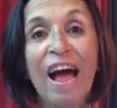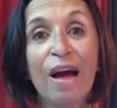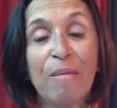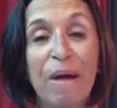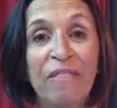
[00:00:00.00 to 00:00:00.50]

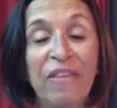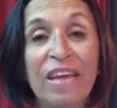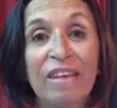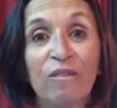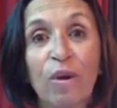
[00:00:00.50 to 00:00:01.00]
Um, I
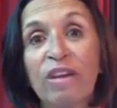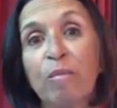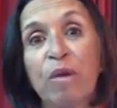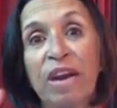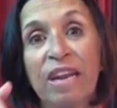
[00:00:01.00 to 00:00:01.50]
think it's great to
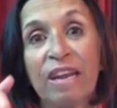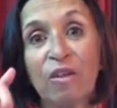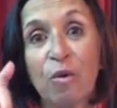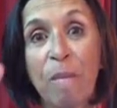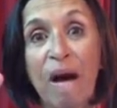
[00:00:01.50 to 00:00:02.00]
put it in a
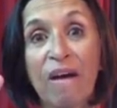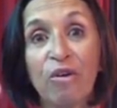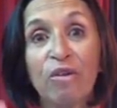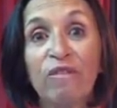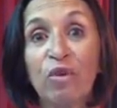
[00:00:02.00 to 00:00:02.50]
little
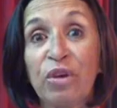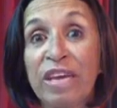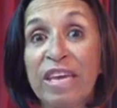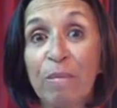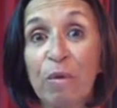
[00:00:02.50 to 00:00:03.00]
bottle so you
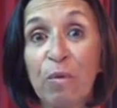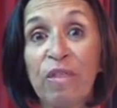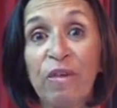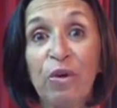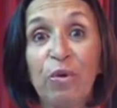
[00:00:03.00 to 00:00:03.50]
can keep it
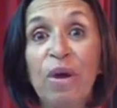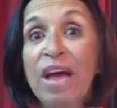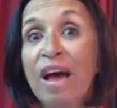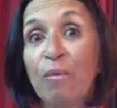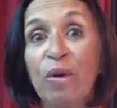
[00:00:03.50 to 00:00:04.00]
with you
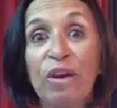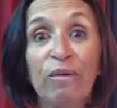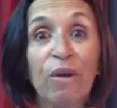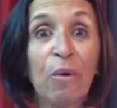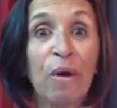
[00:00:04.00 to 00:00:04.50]
when
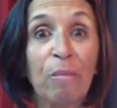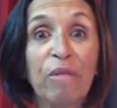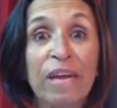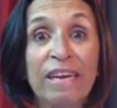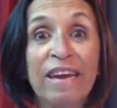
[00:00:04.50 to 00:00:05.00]
you go on
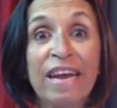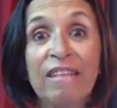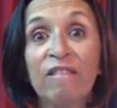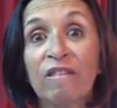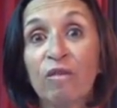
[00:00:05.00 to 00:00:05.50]
play
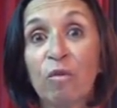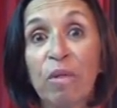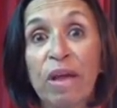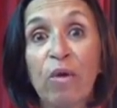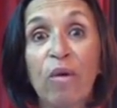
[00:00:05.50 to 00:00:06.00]
dates, to the
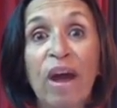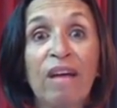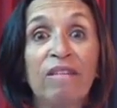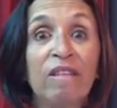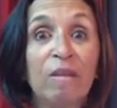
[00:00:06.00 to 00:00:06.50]

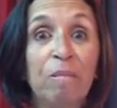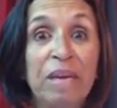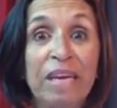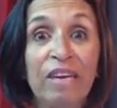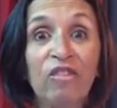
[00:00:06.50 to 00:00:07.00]
playground, to the
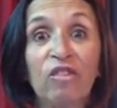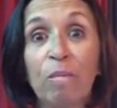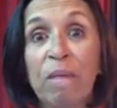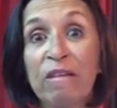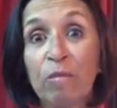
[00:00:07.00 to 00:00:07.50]
beach, to
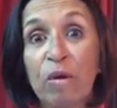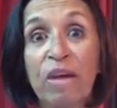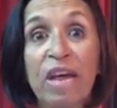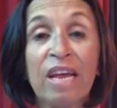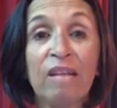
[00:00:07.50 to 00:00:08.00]
baseball
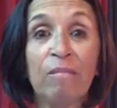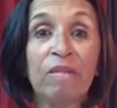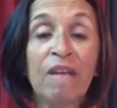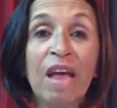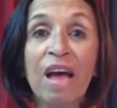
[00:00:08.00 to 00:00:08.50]
games,